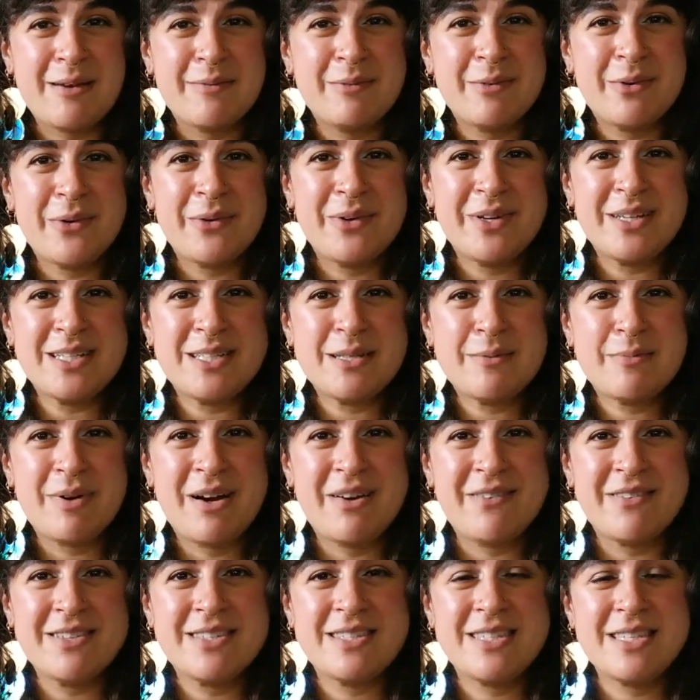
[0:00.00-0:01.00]
I'm going to
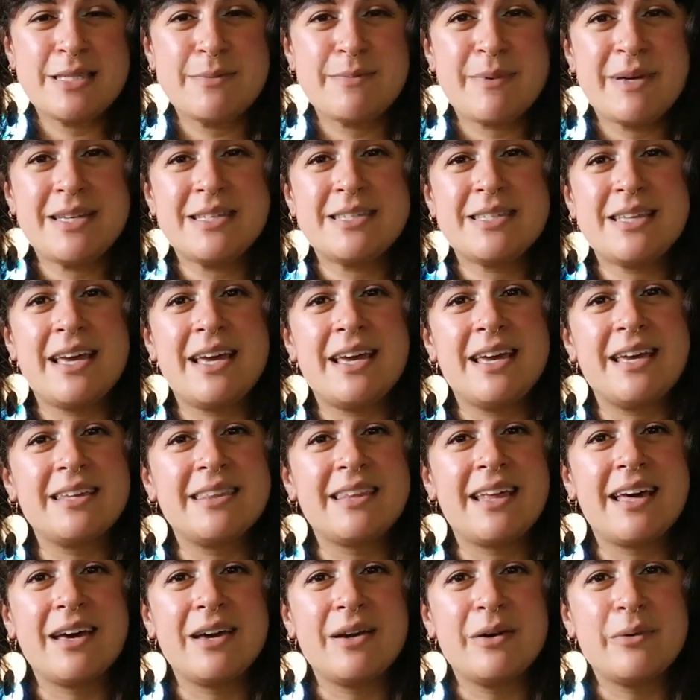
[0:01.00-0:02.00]
preface this by
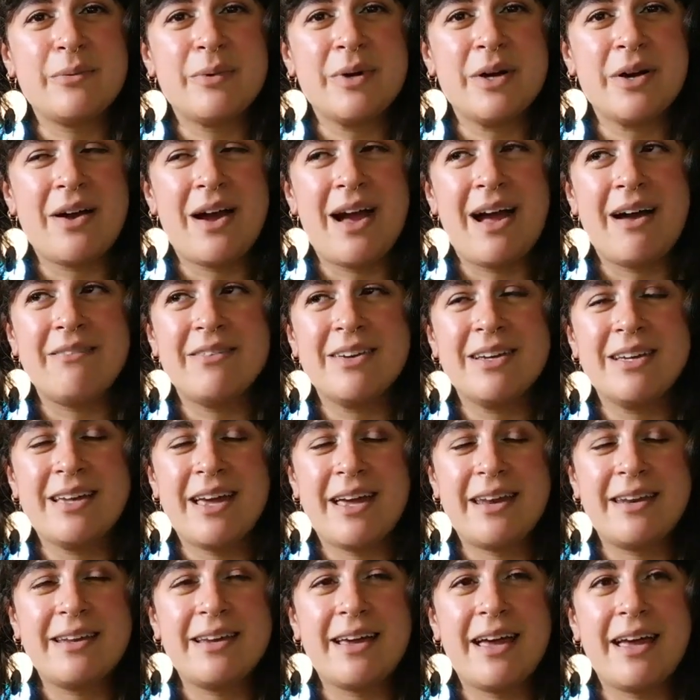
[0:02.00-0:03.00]
saying that we're having
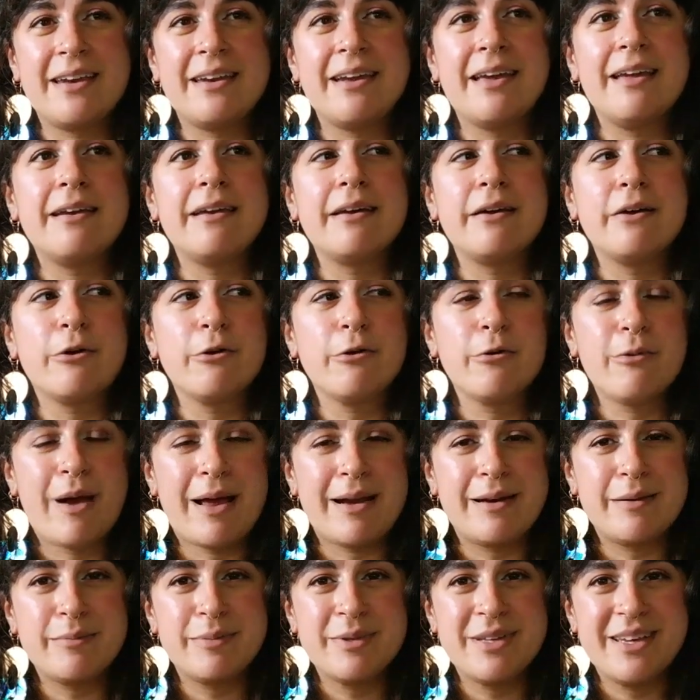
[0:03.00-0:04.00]
yet again an
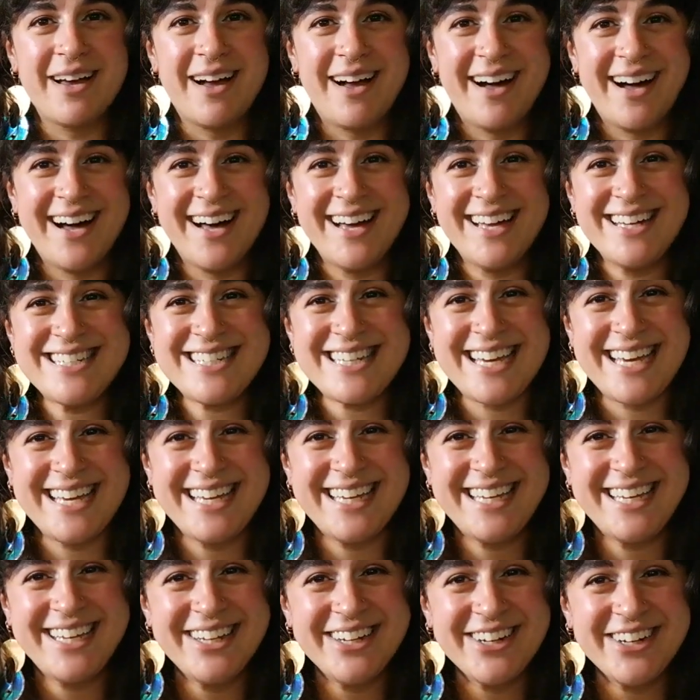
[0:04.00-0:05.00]
incredibly hot
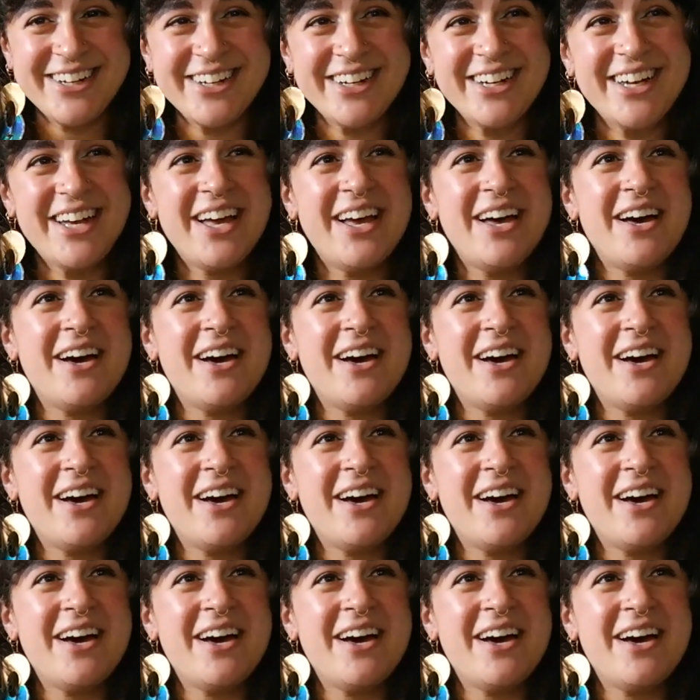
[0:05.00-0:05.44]
day here.